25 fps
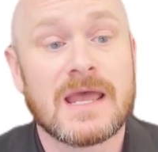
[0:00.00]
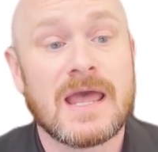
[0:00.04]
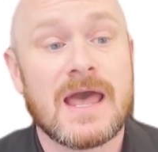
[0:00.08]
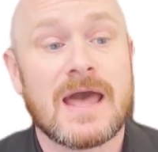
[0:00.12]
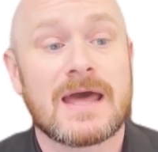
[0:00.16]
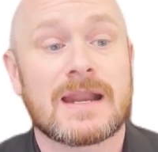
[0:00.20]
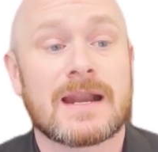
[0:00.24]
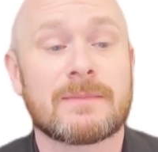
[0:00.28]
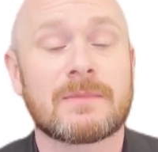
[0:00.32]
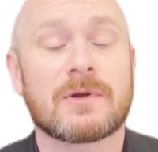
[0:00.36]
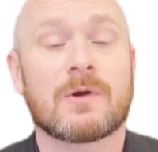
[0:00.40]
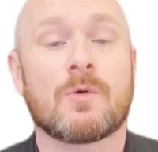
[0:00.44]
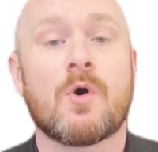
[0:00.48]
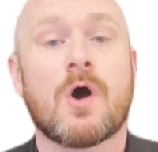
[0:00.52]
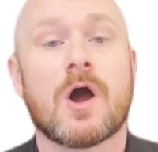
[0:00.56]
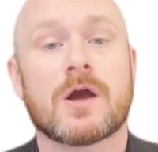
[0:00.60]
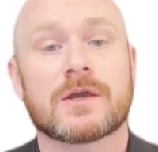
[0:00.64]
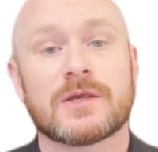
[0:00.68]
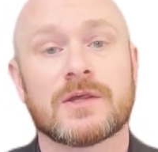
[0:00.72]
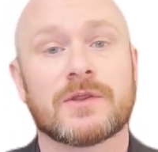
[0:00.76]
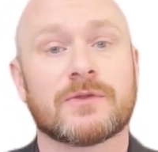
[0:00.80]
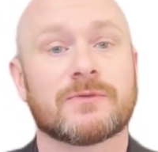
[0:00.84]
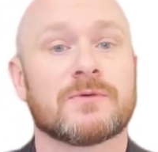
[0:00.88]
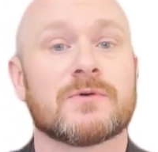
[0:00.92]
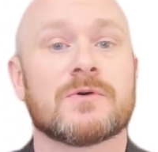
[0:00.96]
and I'm going to walk
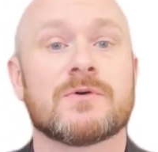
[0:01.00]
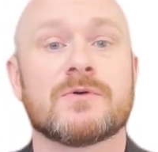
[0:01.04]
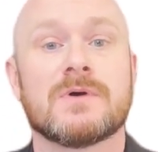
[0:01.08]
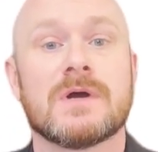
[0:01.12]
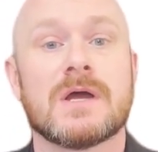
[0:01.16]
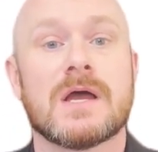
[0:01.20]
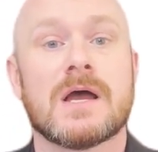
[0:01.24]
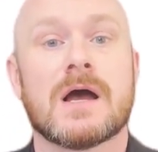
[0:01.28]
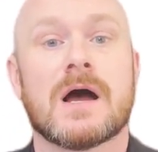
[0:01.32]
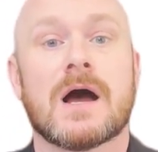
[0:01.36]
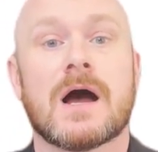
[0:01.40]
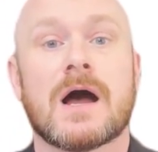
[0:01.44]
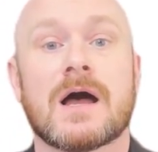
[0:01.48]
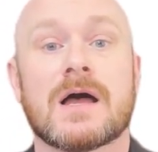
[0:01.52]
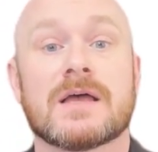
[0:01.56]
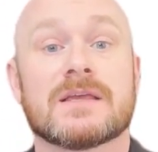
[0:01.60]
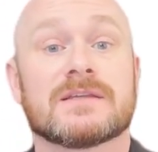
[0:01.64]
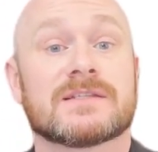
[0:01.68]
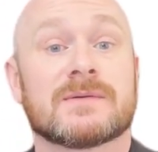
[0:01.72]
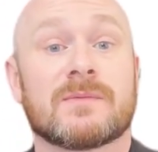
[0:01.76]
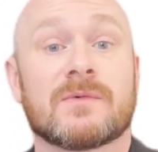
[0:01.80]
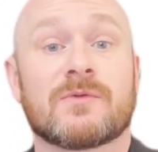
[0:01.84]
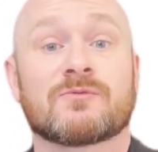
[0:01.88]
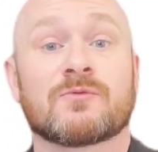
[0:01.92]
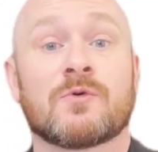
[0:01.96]
you through
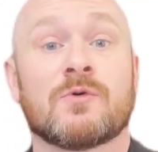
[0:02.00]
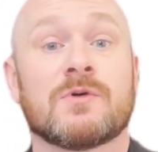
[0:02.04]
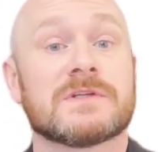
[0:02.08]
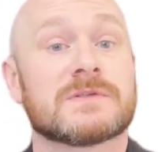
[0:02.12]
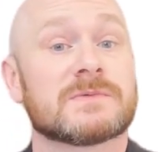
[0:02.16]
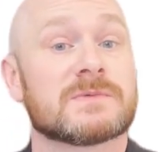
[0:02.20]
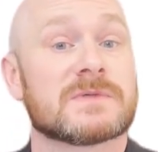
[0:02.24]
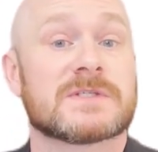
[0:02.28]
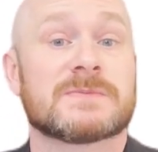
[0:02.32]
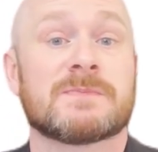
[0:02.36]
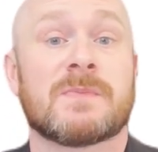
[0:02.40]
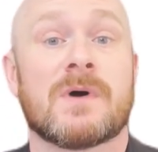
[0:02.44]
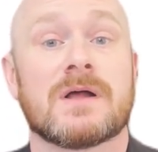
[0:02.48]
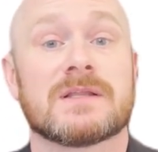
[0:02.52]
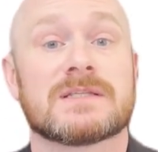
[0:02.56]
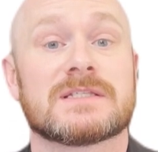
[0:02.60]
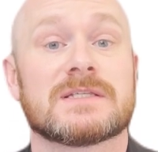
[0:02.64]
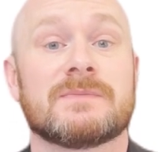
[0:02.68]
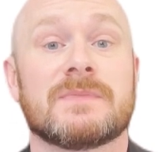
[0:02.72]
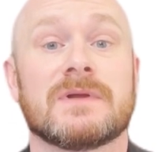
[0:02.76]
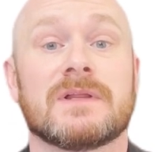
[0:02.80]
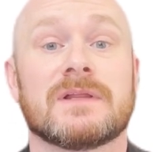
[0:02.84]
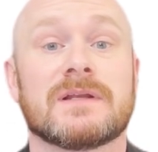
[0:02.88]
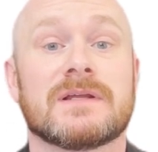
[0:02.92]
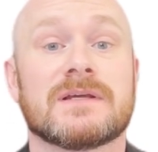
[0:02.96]
some of the roles and
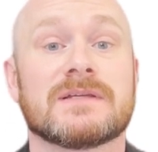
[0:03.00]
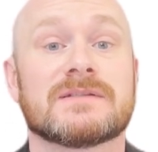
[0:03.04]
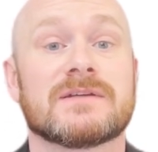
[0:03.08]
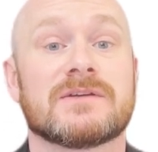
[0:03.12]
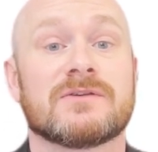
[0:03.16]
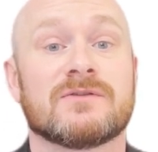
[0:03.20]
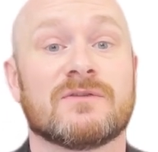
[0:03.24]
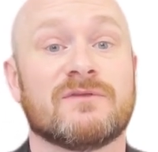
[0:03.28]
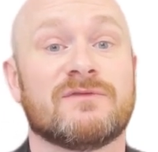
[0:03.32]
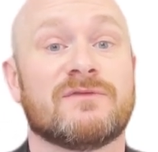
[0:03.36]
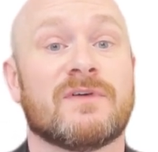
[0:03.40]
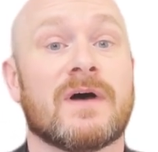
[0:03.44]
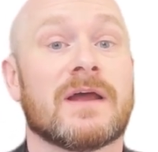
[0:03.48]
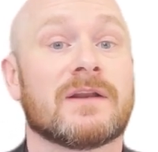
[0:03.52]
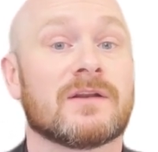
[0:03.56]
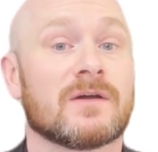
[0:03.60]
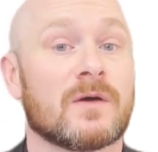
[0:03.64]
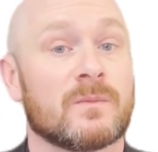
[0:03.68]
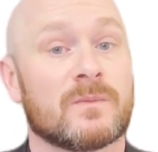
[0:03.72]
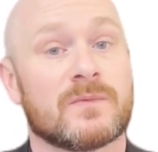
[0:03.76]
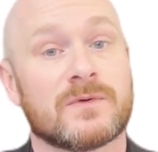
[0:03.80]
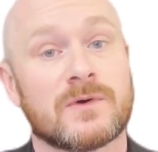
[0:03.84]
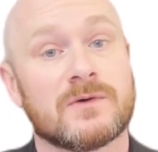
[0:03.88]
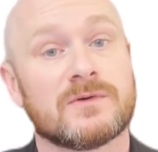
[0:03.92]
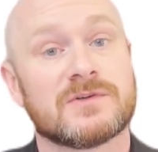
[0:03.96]
responsibilities that you'll find on
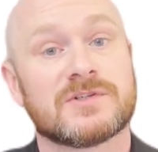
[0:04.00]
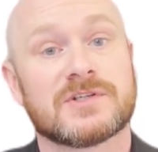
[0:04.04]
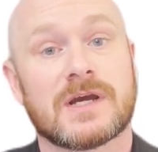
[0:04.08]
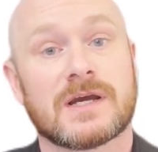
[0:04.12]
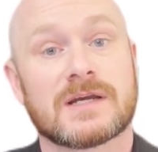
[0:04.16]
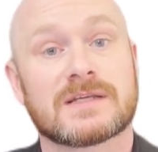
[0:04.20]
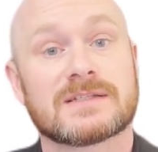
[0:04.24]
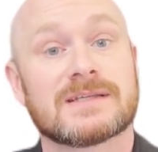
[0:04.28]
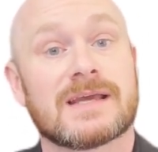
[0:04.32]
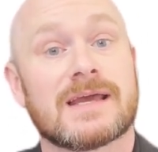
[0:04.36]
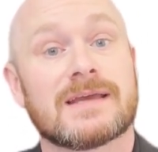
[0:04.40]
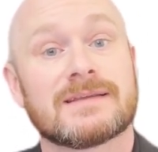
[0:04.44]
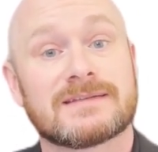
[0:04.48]
projects